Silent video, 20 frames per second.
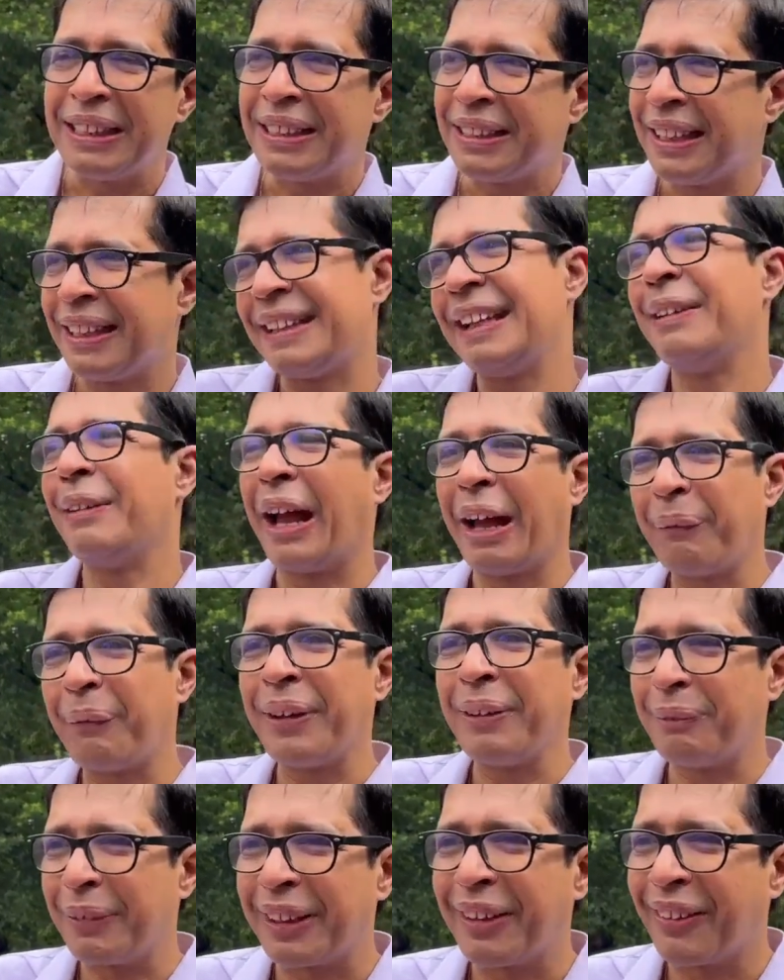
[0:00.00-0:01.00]
Nothing
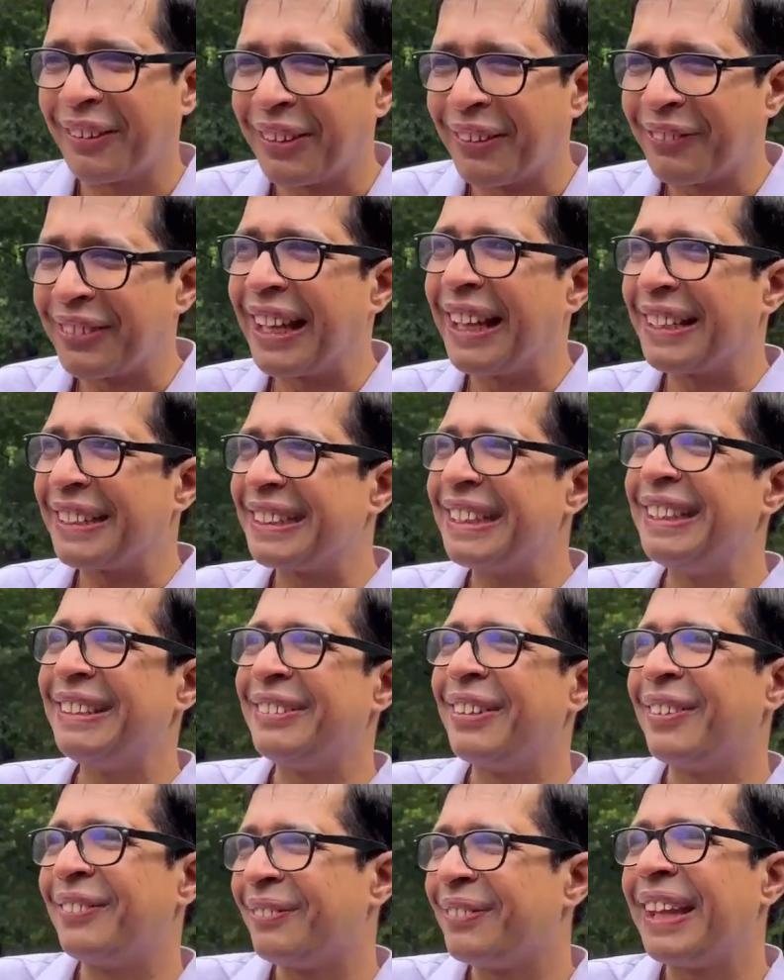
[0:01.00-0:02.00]
happened because of that. See, you
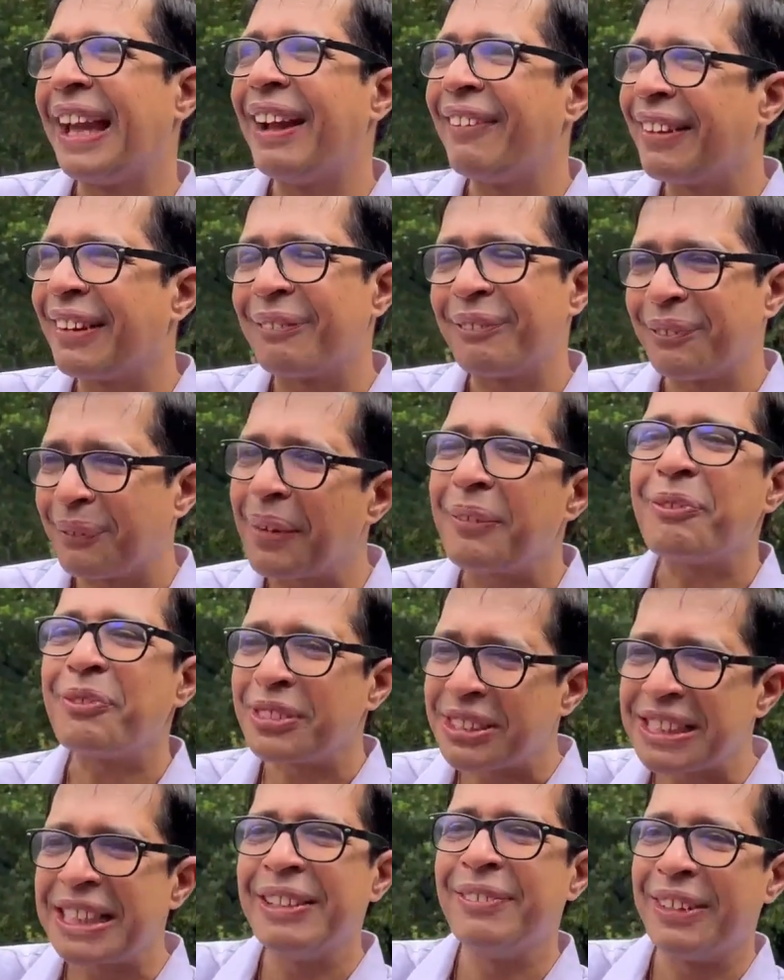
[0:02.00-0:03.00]
know, we have a
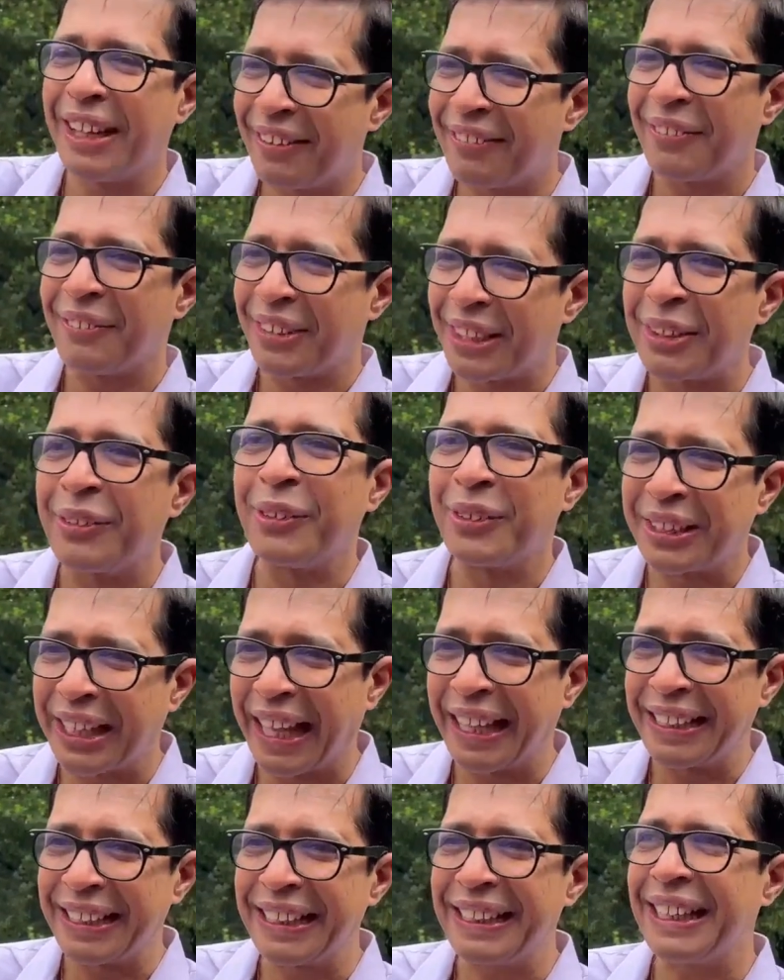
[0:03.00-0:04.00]
still we have a very good
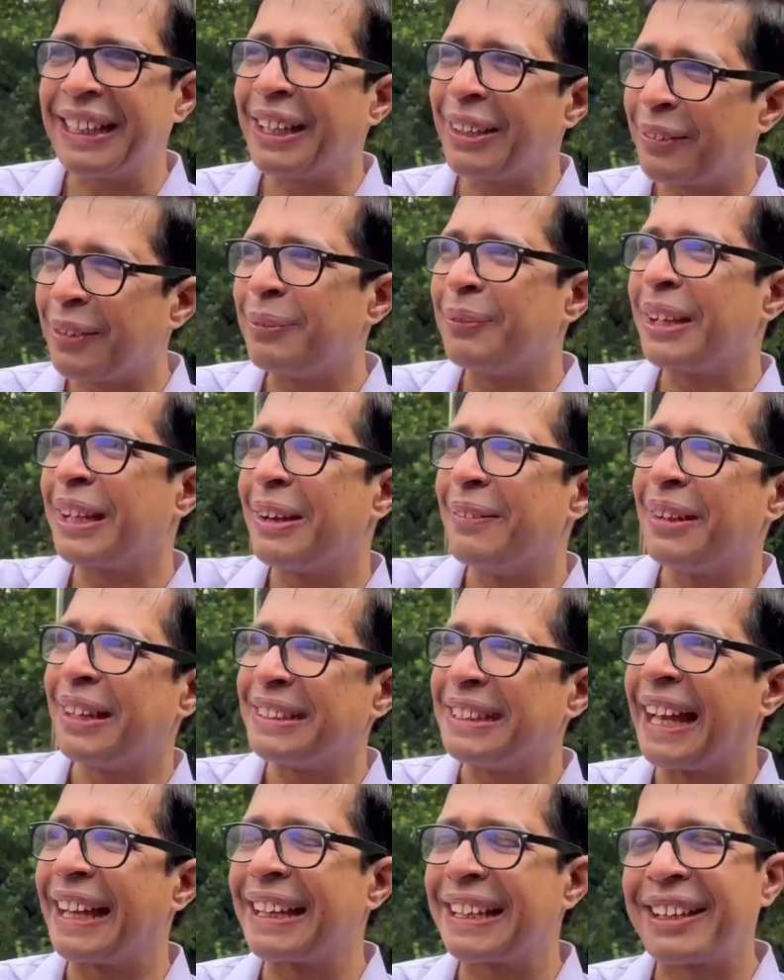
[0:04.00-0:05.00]
career, and I could become a
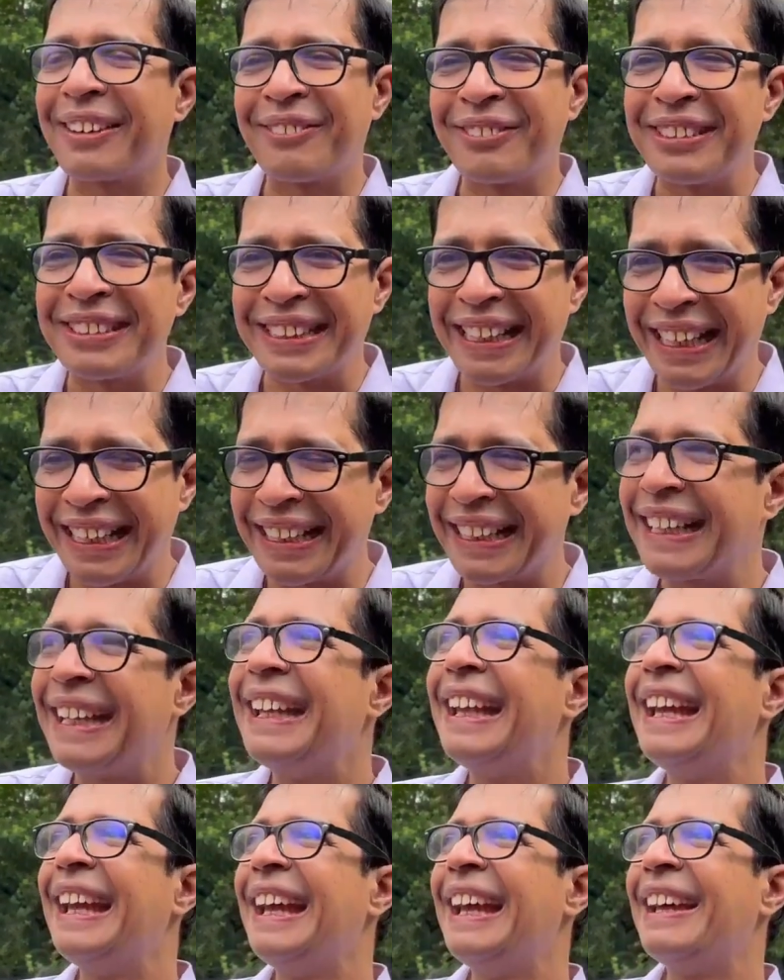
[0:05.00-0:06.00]
director of the society,
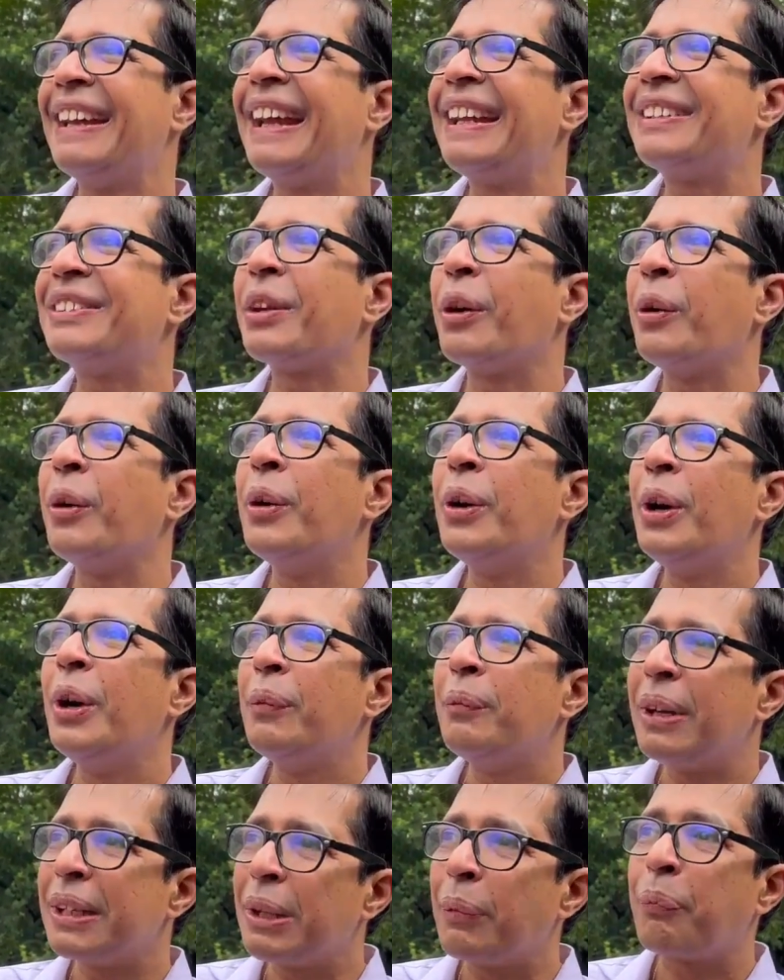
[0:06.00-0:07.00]
right? So,
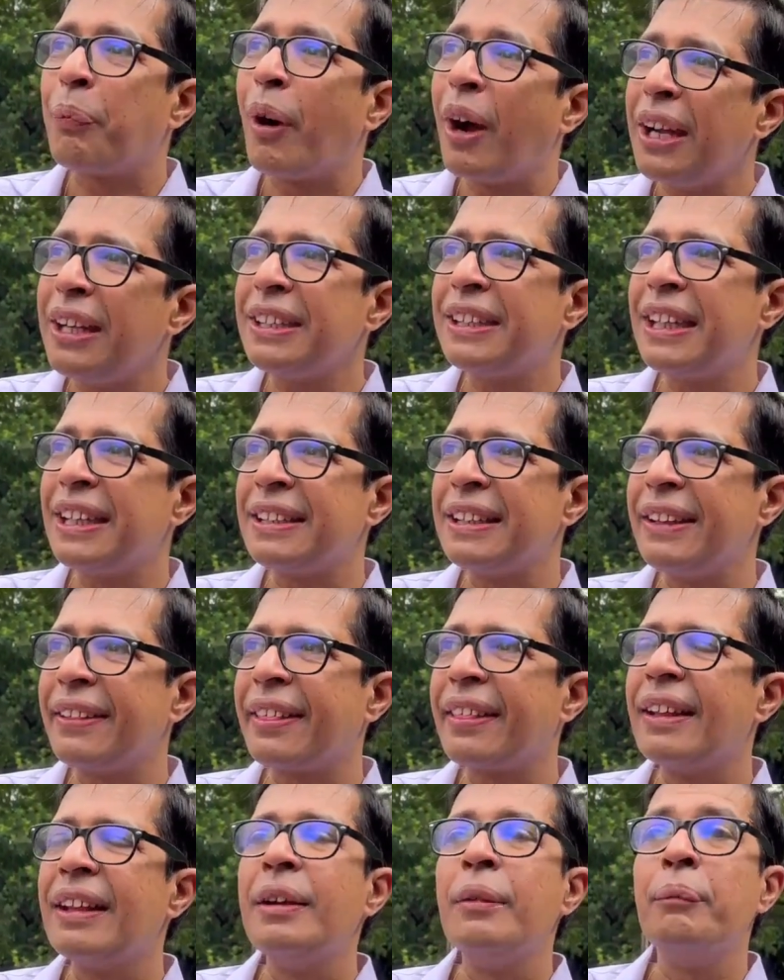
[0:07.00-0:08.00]
but the point here is
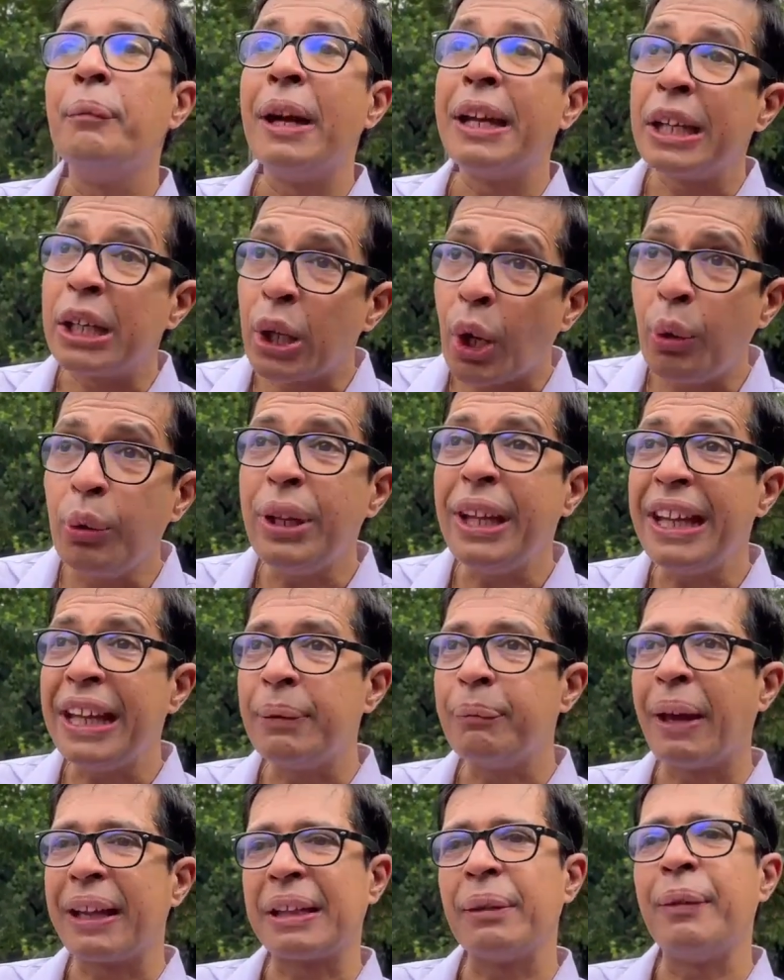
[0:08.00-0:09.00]
my grounding in
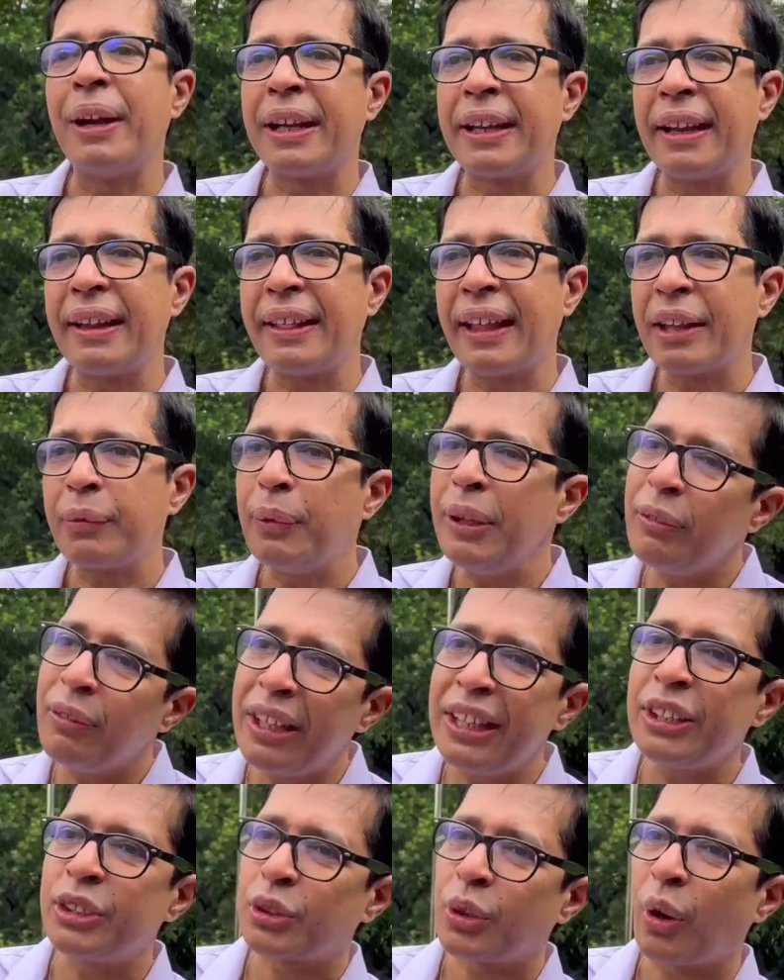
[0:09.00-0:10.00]
mathematics has been
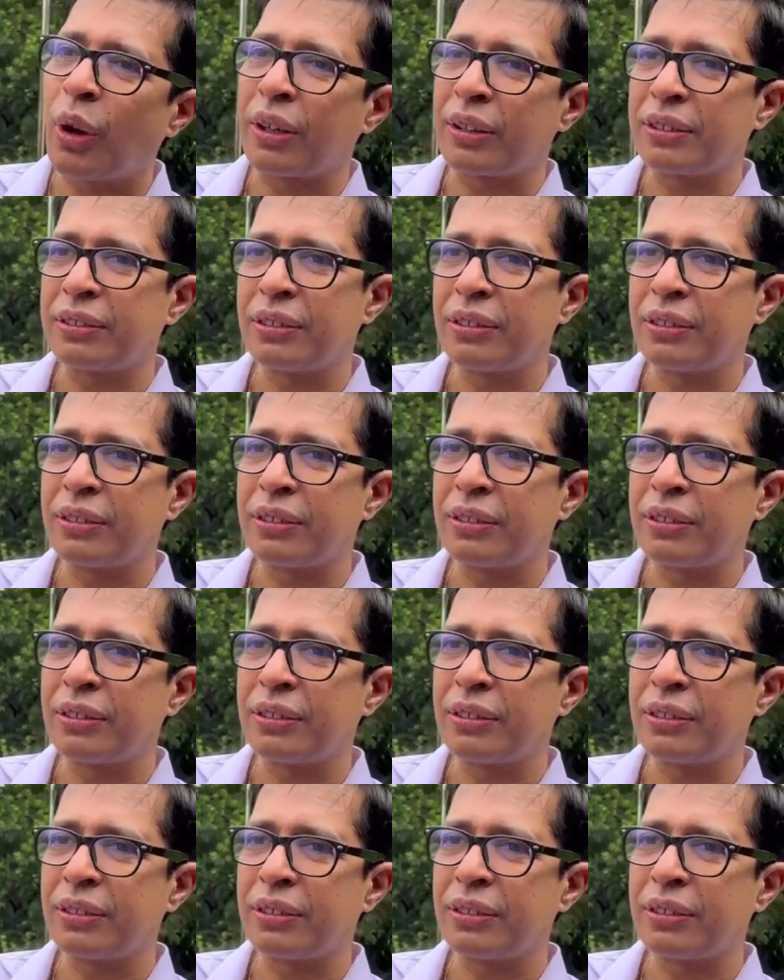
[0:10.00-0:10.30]
very strong.